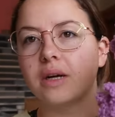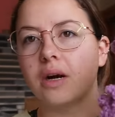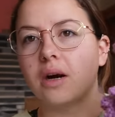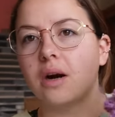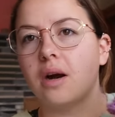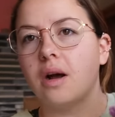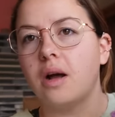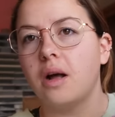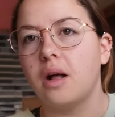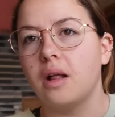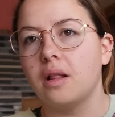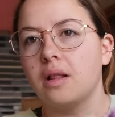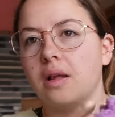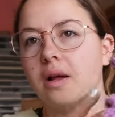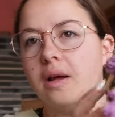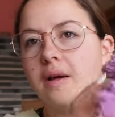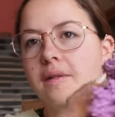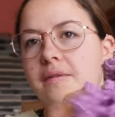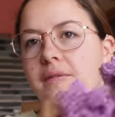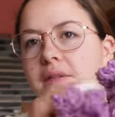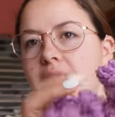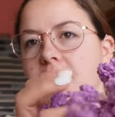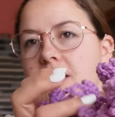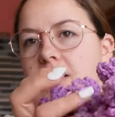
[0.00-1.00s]
are all
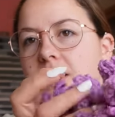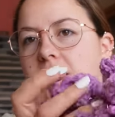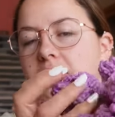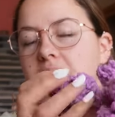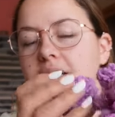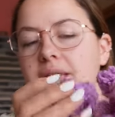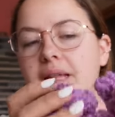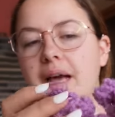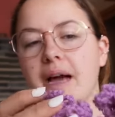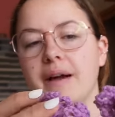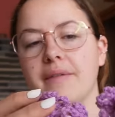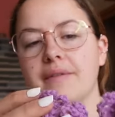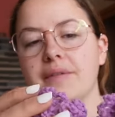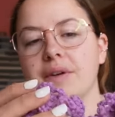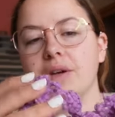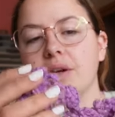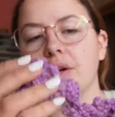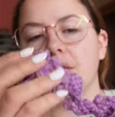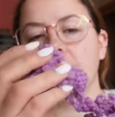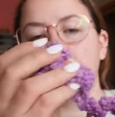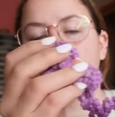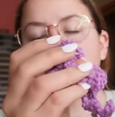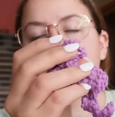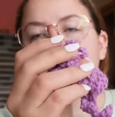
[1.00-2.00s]
of the
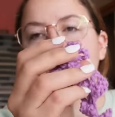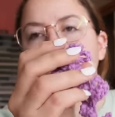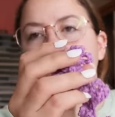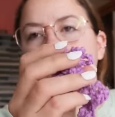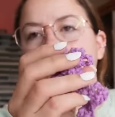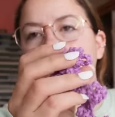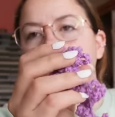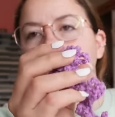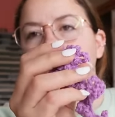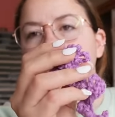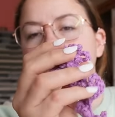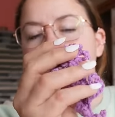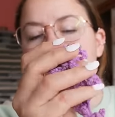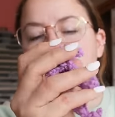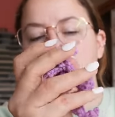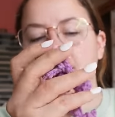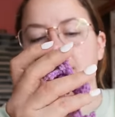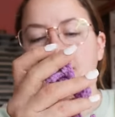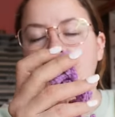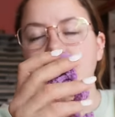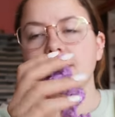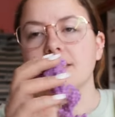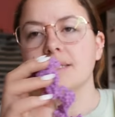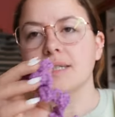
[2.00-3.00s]
lavender flowers that I
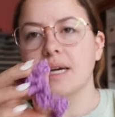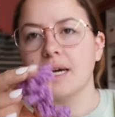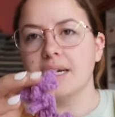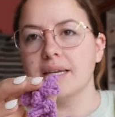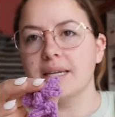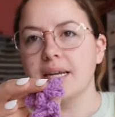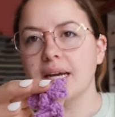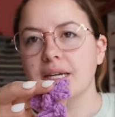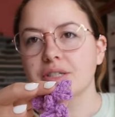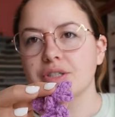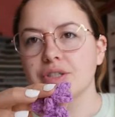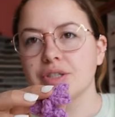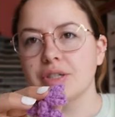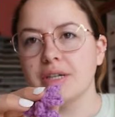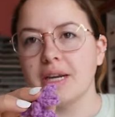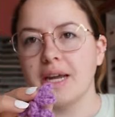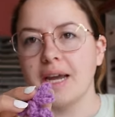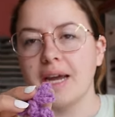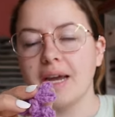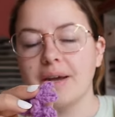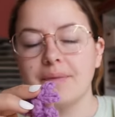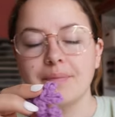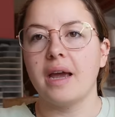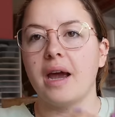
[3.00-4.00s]
got done
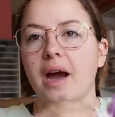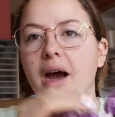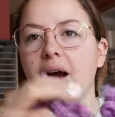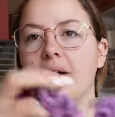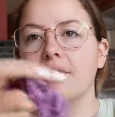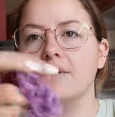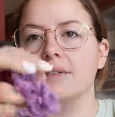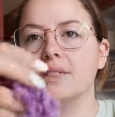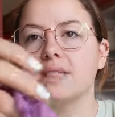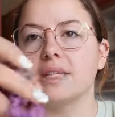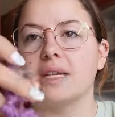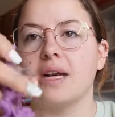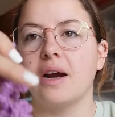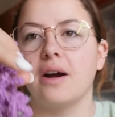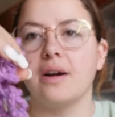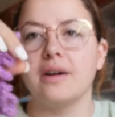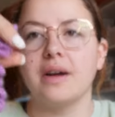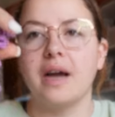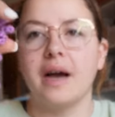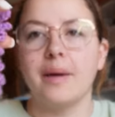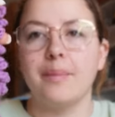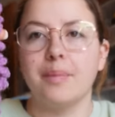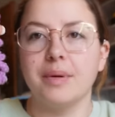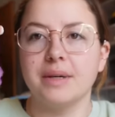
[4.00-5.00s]
yesterday. They obviously are
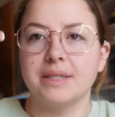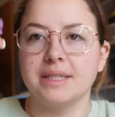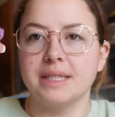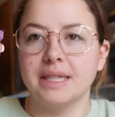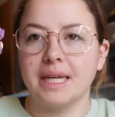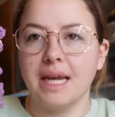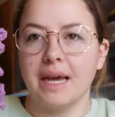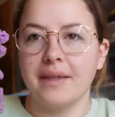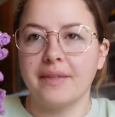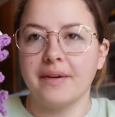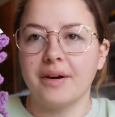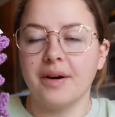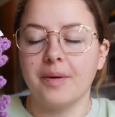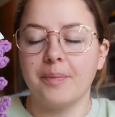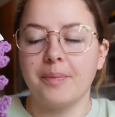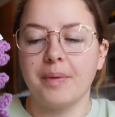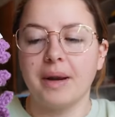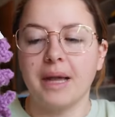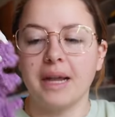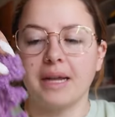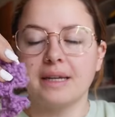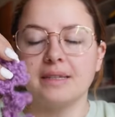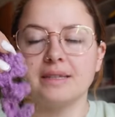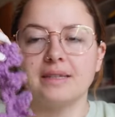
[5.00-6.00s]
not put together, but
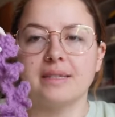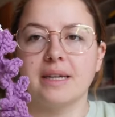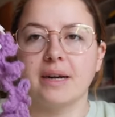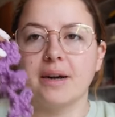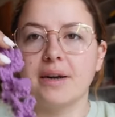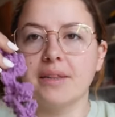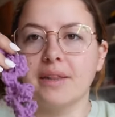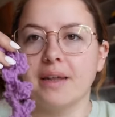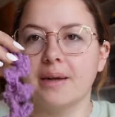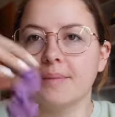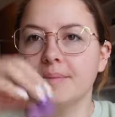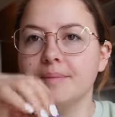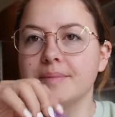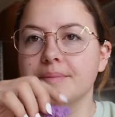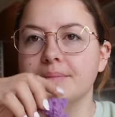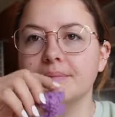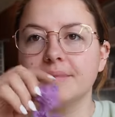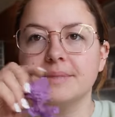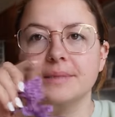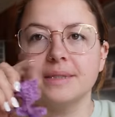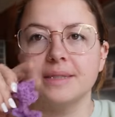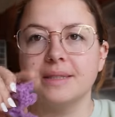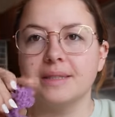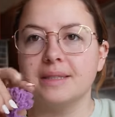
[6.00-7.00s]
I consider them
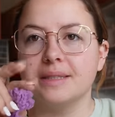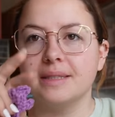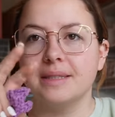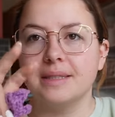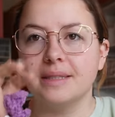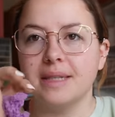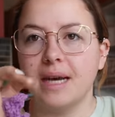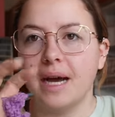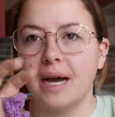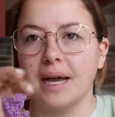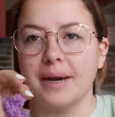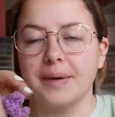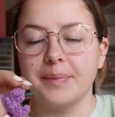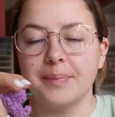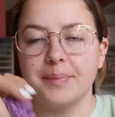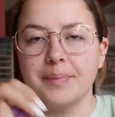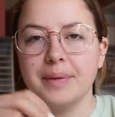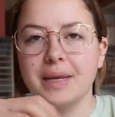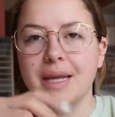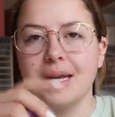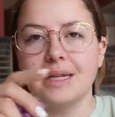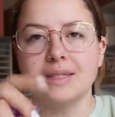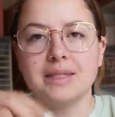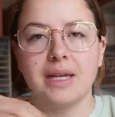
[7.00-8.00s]
done
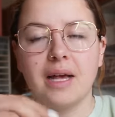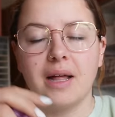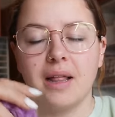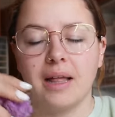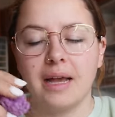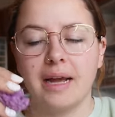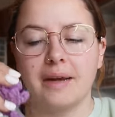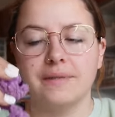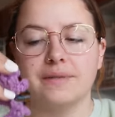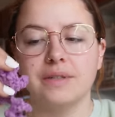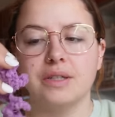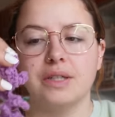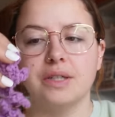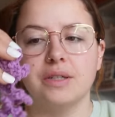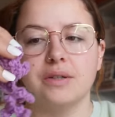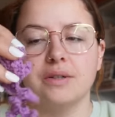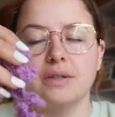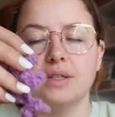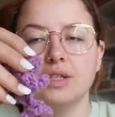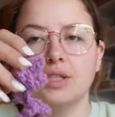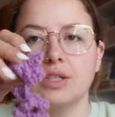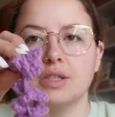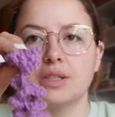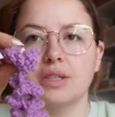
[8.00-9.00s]
because all I have to do
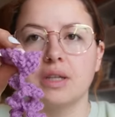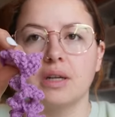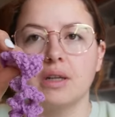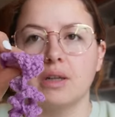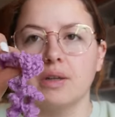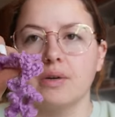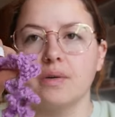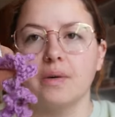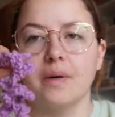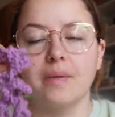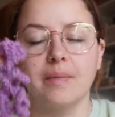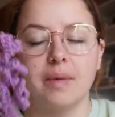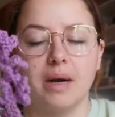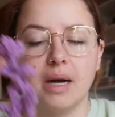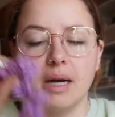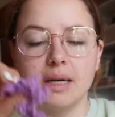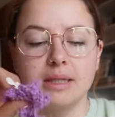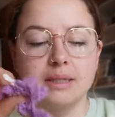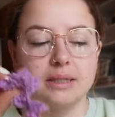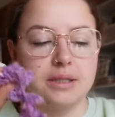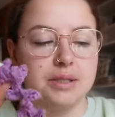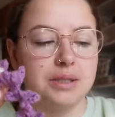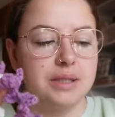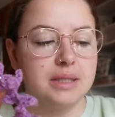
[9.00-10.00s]
is just glue them
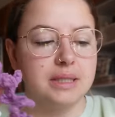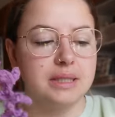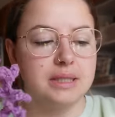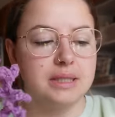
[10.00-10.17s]
onto the